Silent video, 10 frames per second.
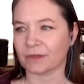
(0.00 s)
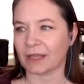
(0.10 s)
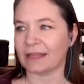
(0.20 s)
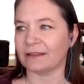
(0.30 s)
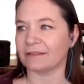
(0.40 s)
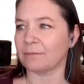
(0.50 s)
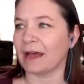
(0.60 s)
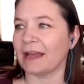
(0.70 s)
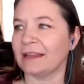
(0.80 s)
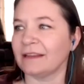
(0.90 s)
and
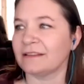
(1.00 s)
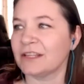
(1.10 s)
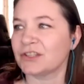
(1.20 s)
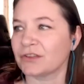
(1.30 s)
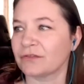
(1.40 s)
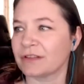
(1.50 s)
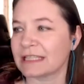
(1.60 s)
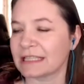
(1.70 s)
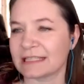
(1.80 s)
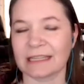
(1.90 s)
my teacher
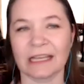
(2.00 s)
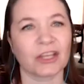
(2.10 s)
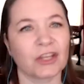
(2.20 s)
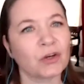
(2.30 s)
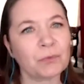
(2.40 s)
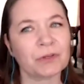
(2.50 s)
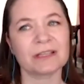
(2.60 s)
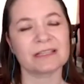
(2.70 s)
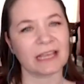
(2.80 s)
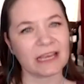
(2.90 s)
recently said like your
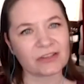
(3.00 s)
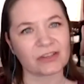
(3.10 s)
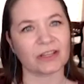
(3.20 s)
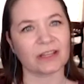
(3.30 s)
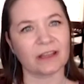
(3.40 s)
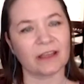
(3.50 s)
pronunciation